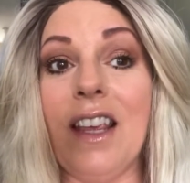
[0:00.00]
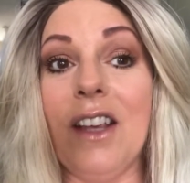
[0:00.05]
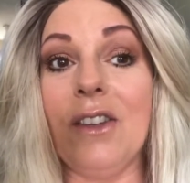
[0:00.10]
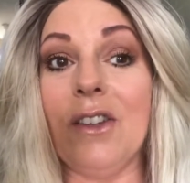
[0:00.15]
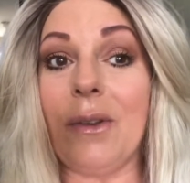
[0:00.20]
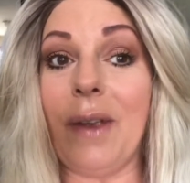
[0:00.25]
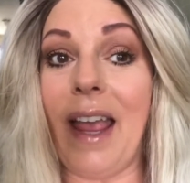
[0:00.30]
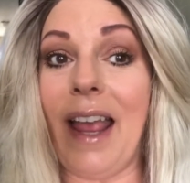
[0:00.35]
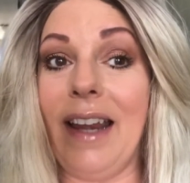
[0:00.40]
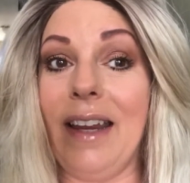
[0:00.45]

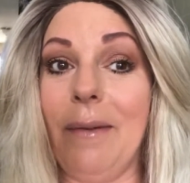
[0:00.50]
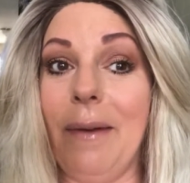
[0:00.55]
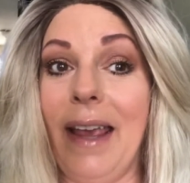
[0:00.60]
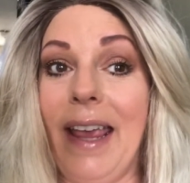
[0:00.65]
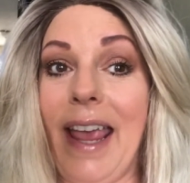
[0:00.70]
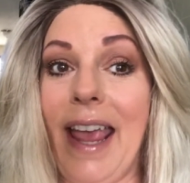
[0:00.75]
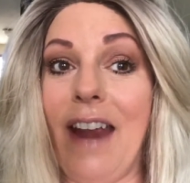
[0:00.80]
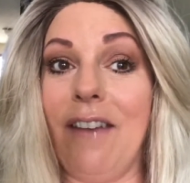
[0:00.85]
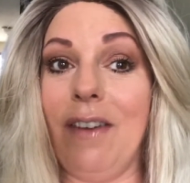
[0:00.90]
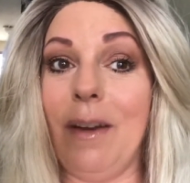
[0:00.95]
So
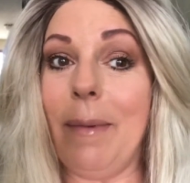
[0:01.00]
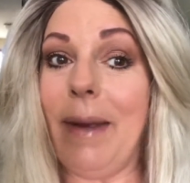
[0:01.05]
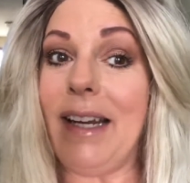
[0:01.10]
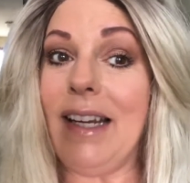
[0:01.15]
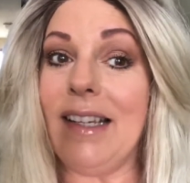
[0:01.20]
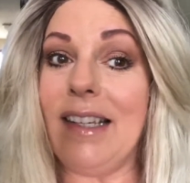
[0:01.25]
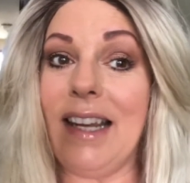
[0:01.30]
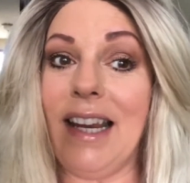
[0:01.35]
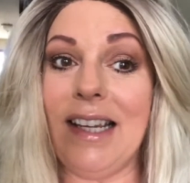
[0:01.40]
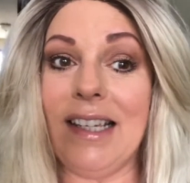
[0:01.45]
anyway, everybody
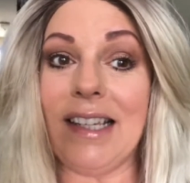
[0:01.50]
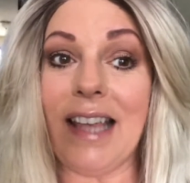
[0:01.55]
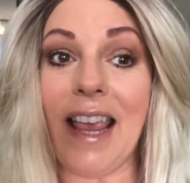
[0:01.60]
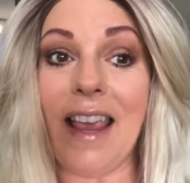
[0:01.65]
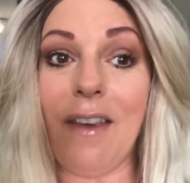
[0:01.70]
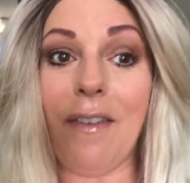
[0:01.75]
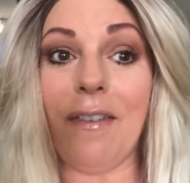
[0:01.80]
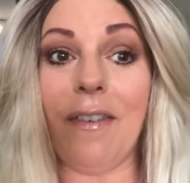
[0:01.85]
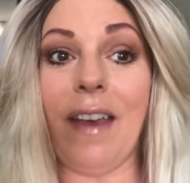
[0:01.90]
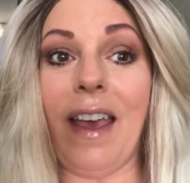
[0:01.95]
stay
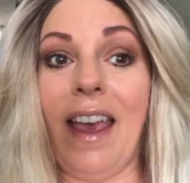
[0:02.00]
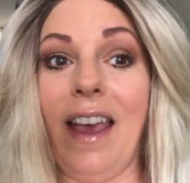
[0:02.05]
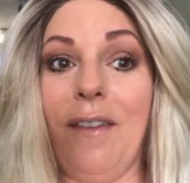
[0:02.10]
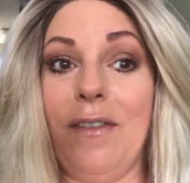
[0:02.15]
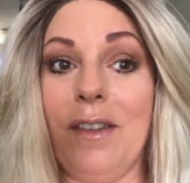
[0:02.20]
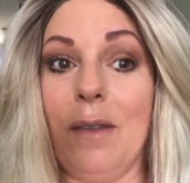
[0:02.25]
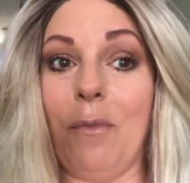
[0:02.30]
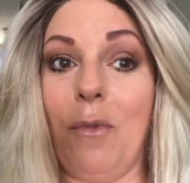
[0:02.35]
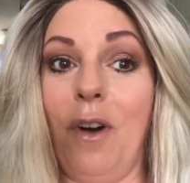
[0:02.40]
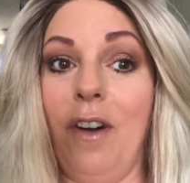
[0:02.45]
safe. I have
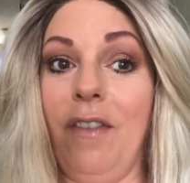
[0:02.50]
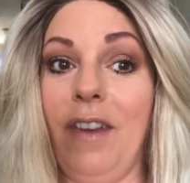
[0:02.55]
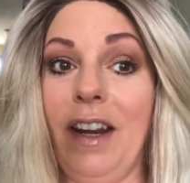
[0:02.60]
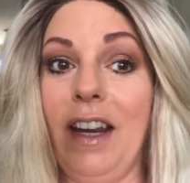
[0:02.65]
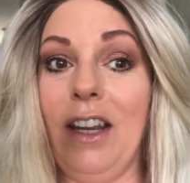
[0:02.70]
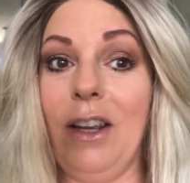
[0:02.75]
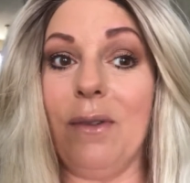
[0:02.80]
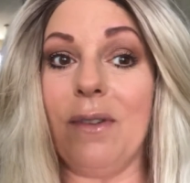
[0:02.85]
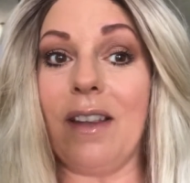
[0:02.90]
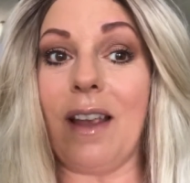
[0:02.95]
some more
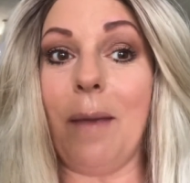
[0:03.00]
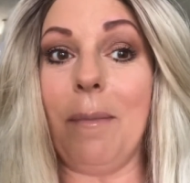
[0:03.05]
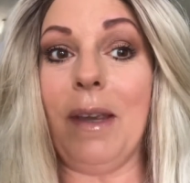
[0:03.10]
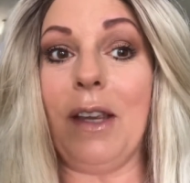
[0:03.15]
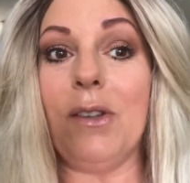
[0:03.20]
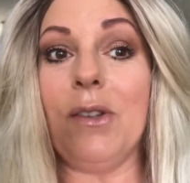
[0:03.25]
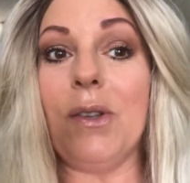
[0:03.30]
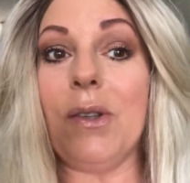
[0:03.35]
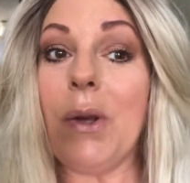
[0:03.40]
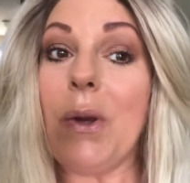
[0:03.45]
videos
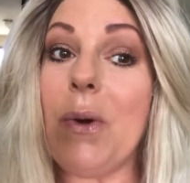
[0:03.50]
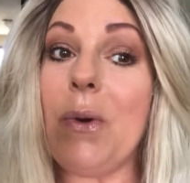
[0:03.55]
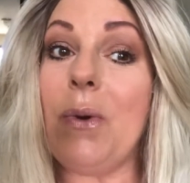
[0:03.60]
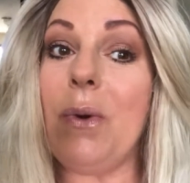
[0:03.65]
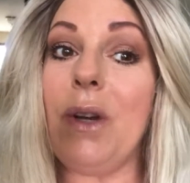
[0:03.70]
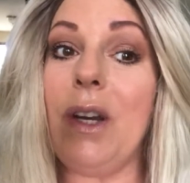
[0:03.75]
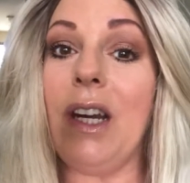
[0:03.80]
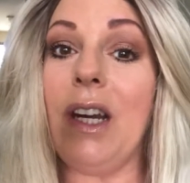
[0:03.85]
coming soon.